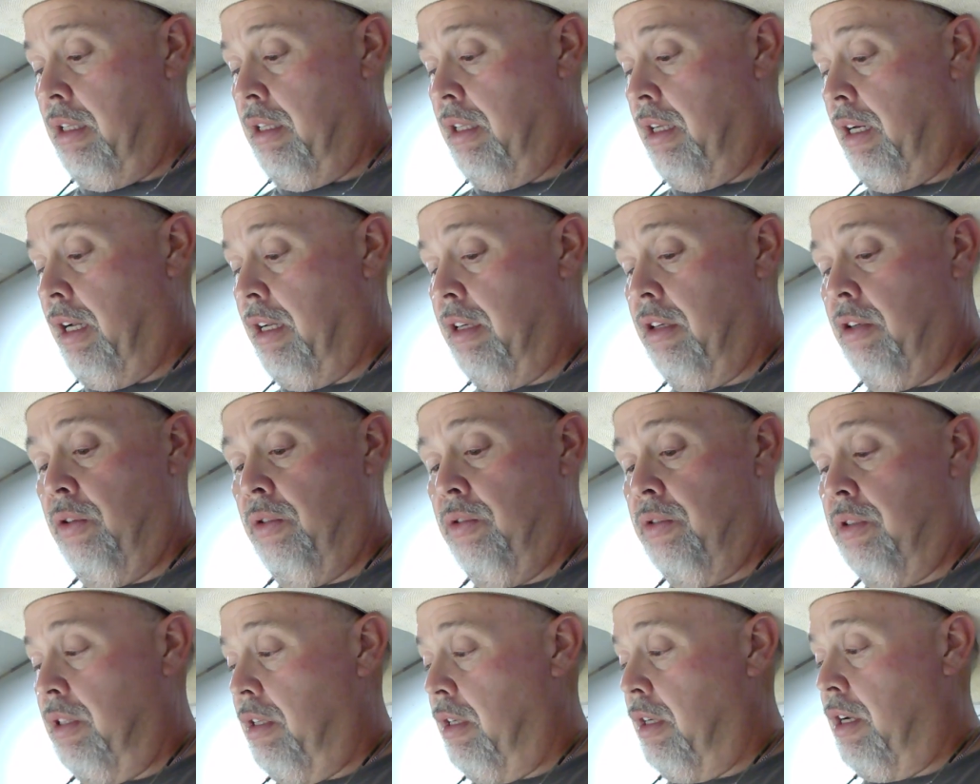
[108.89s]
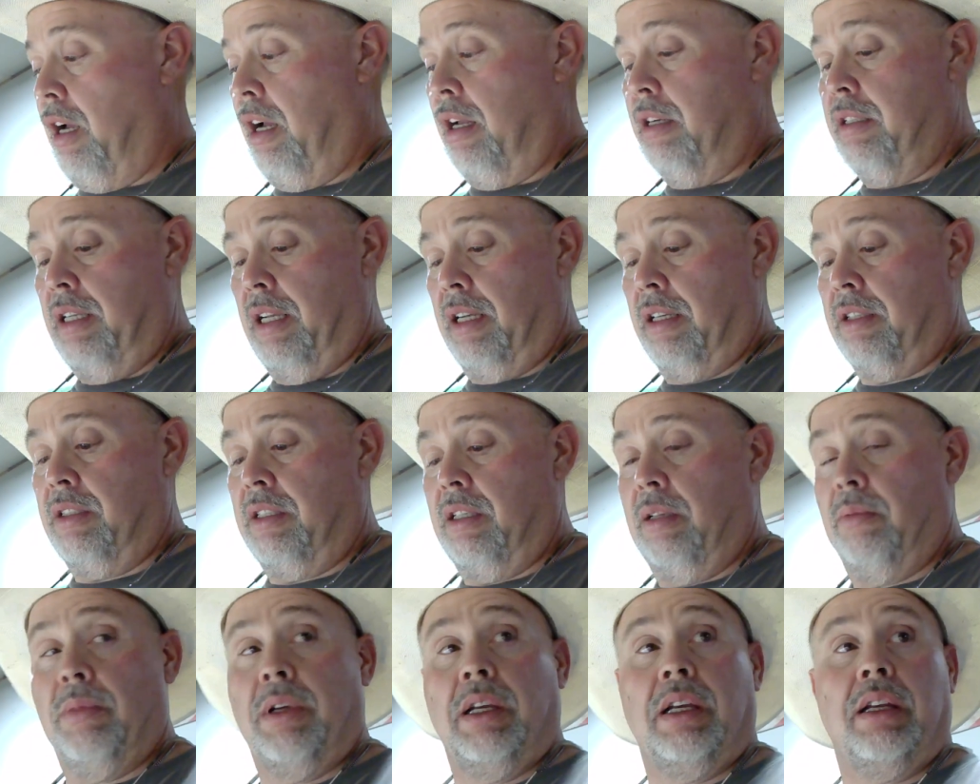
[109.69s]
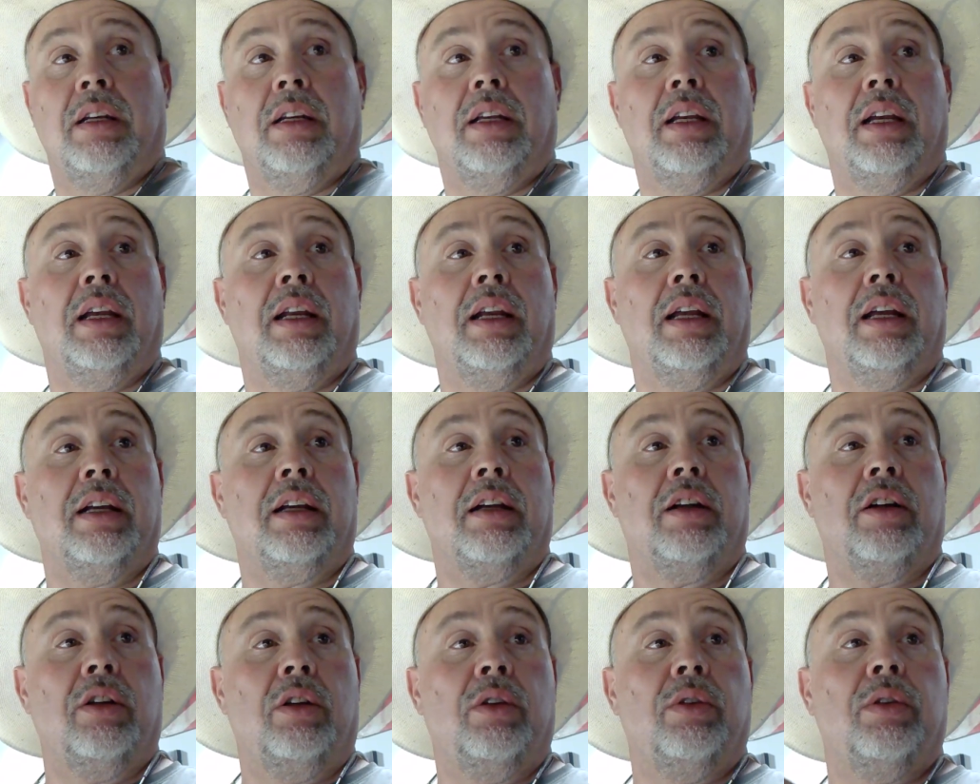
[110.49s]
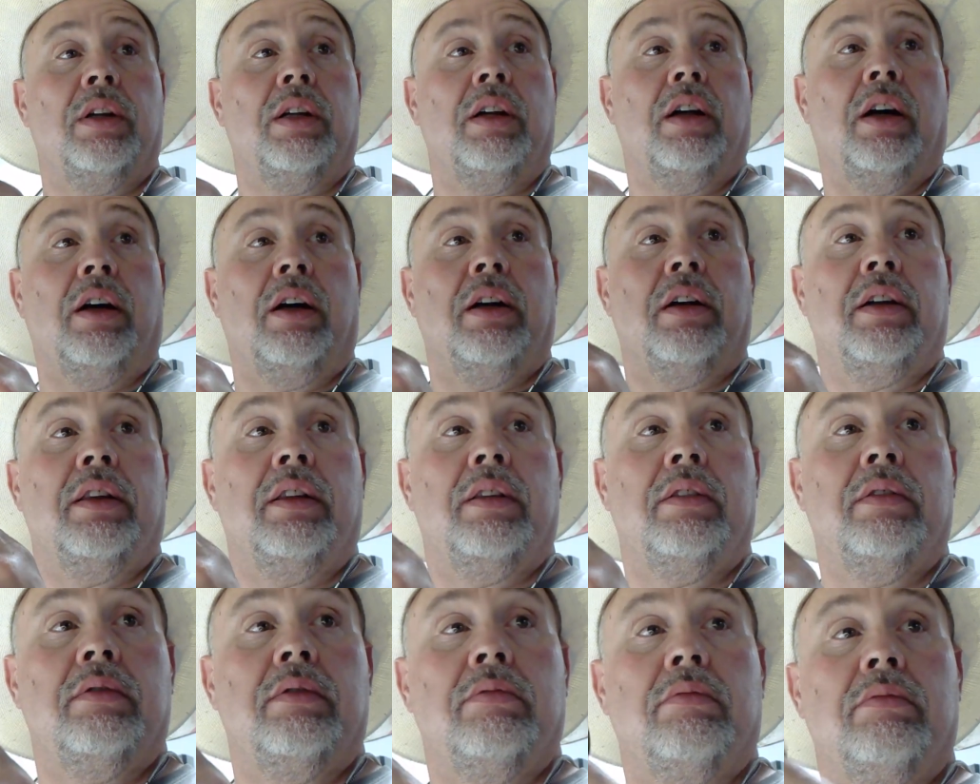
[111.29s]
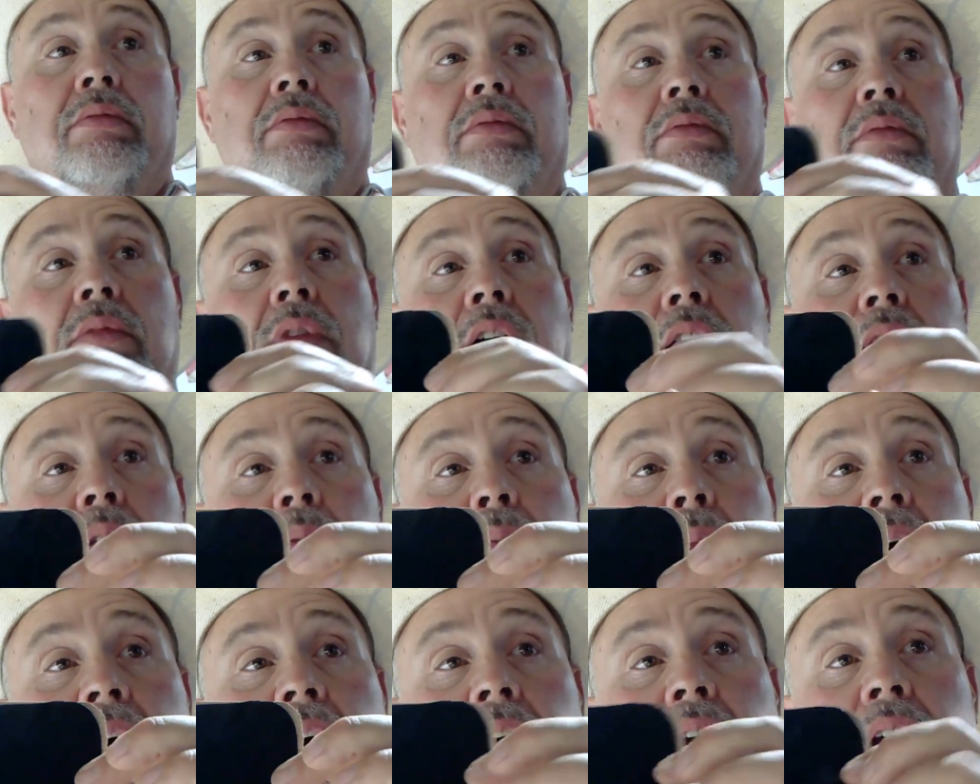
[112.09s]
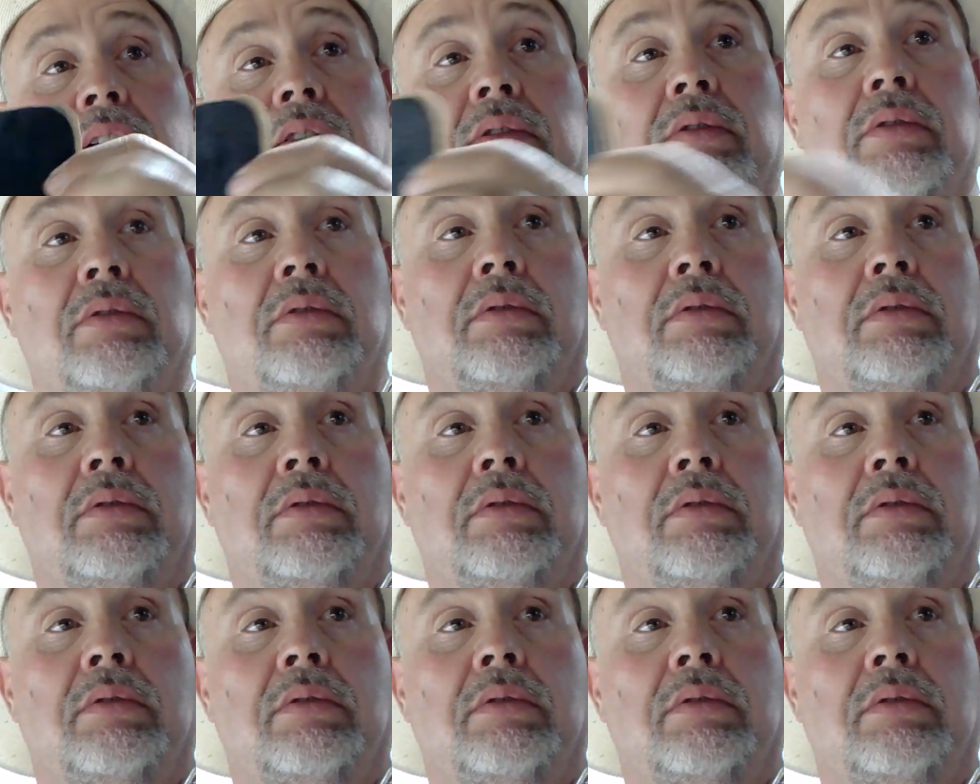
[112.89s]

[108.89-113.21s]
Then I use contact cement and I glue it on the back